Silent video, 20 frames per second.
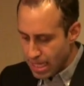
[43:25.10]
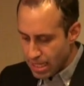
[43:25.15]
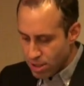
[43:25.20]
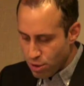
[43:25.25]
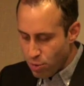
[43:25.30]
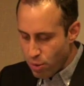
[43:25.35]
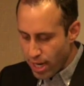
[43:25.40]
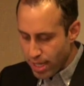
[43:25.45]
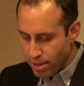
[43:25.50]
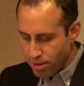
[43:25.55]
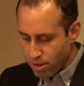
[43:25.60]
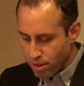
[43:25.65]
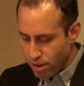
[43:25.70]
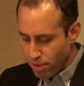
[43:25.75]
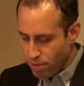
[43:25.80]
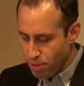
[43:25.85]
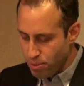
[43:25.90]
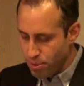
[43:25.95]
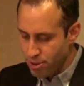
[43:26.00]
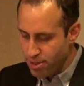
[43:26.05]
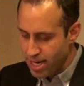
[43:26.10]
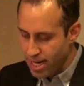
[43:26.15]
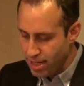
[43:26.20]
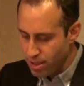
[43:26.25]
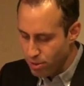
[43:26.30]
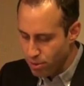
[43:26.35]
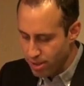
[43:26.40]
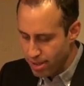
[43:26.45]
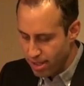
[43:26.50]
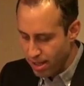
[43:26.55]
director of the
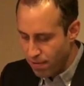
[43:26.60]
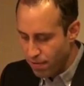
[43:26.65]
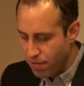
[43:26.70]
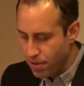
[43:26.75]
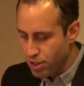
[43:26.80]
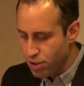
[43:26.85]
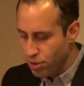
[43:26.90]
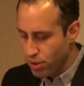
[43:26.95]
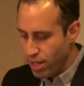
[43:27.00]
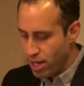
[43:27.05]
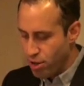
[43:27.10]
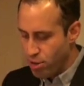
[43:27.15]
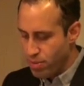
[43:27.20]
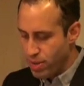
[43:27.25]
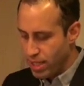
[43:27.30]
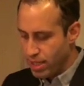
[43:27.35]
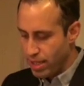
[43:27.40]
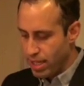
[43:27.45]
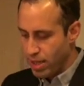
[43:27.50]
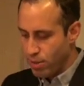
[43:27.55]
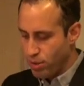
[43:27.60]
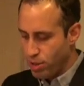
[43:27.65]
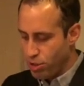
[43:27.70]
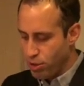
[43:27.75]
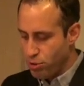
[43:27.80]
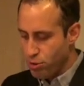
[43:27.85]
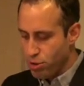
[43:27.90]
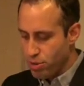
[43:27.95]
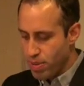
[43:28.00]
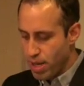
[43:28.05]
Protectorate's official Arabic language
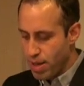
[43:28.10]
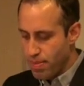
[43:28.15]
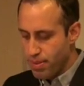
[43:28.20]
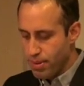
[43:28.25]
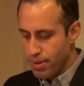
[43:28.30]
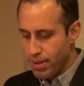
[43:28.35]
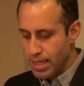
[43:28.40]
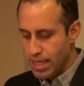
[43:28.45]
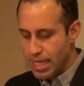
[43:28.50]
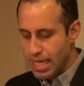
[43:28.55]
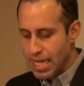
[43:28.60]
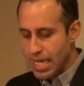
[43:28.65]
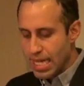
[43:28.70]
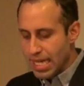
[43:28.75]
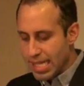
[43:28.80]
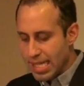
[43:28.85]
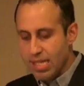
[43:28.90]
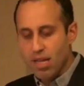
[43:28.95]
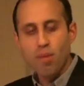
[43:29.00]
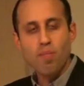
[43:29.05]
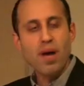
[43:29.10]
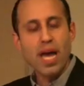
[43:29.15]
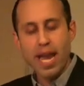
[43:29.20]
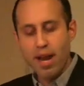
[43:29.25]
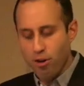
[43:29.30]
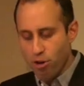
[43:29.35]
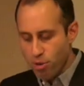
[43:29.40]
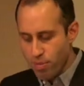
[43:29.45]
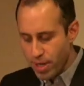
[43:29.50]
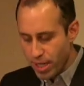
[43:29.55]
newspaper, some
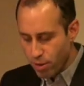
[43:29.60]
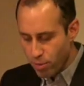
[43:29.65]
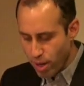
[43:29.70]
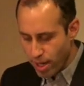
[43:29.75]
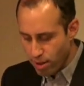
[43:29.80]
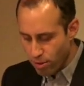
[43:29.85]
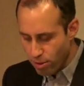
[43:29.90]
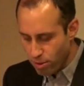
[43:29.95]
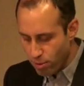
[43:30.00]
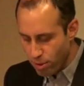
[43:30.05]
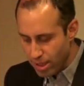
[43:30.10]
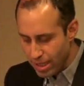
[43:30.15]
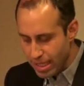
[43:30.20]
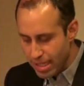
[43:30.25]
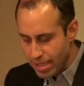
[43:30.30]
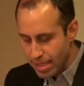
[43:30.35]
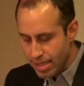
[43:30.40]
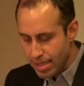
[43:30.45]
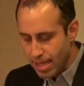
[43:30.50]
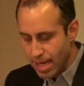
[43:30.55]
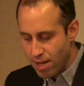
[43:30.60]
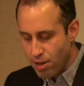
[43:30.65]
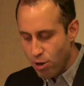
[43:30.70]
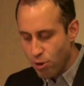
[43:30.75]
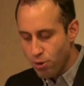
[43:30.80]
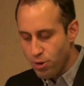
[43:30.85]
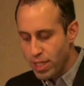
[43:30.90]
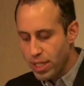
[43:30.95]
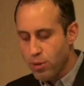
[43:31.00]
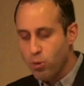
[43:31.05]
Arabic record releases had
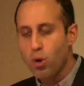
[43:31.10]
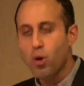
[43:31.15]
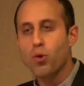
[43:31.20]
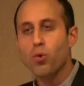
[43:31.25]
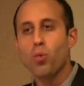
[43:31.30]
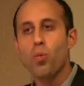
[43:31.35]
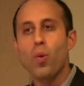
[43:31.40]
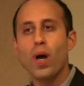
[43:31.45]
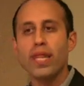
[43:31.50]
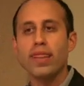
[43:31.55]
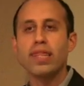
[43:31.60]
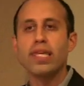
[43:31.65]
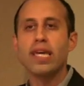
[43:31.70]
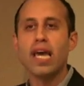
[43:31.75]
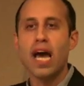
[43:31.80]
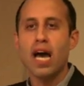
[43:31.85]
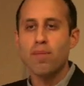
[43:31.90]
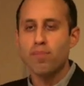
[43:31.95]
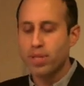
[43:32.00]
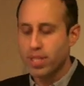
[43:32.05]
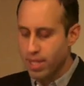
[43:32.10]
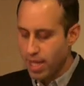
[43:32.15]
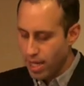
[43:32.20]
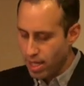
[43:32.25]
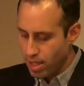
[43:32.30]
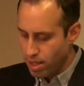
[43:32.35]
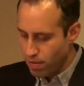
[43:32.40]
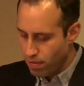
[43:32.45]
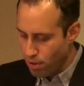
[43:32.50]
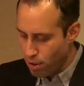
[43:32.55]
already, quote, whet the
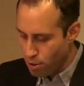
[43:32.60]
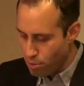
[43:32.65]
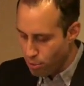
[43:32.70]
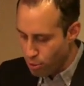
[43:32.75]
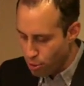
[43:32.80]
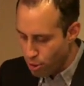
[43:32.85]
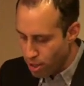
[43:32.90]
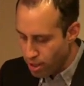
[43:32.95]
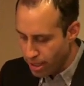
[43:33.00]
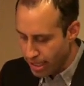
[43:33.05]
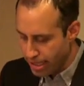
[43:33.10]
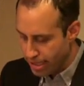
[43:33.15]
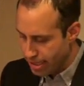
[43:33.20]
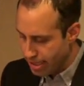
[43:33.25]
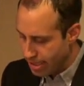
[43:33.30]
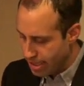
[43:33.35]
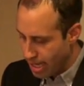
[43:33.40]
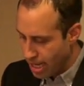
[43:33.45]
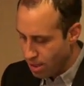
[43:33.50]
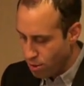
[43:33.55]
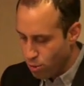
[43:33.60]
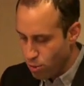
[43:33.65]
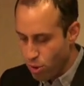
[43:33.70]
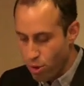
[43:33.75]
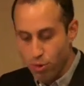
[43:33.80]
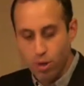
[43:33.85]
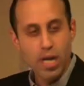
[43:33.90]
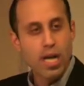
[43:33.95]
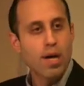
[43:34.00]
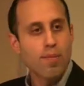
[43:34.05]
appetite of our Moroccans, end
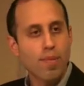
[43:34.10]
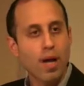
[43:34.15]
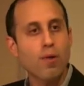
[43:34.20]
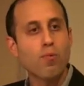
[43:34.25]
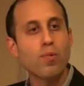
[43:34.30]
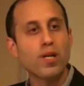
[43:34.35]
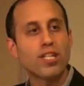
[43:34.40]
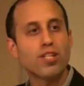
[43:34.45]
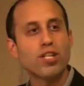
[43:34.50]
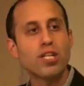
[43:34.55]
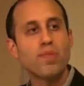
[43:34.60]
quote, by which